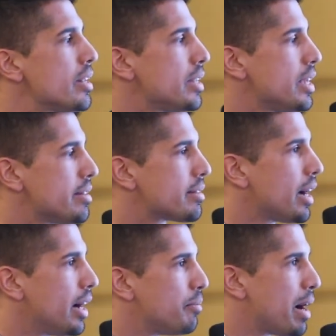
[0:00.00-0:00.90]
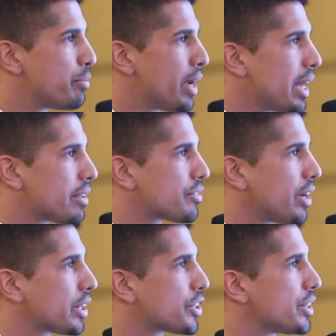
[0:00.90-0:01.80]
These umbrella
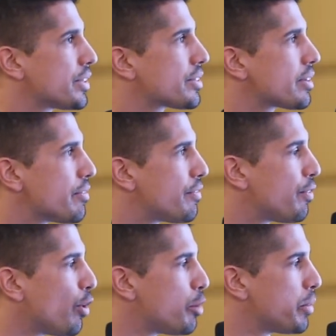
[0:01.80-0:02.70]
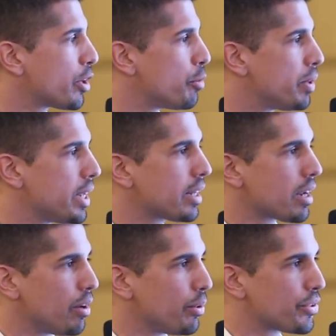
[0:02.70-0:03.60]
structures form a complete
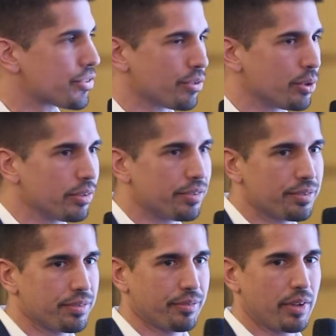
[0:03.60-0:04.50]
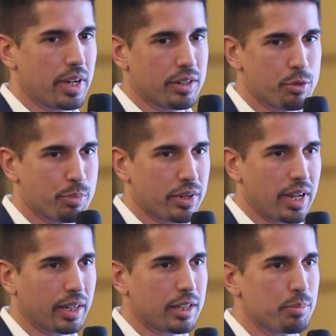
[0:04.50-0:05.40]
closed roof to
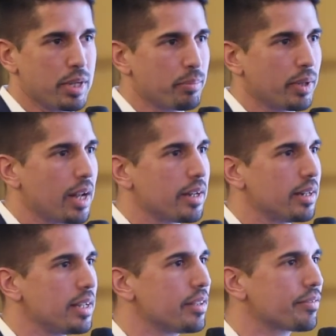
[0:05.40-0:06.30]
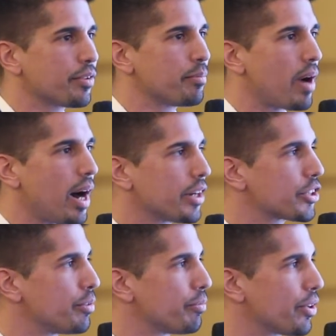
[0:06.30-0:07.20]
protect the people underneath from
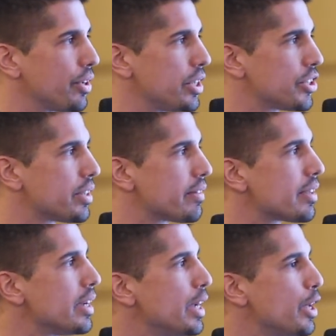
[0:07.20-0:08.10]
harsh conditions.